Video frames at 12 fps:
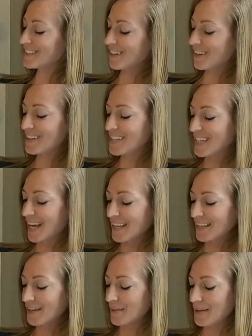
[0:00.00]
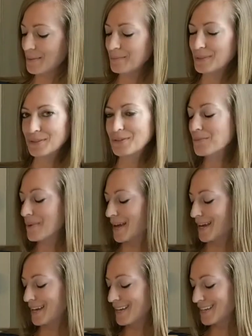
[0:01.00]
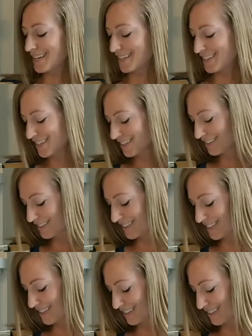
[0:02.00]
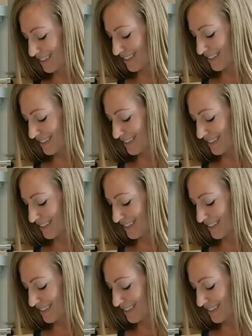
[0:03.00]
chart. Yellow and blue made green.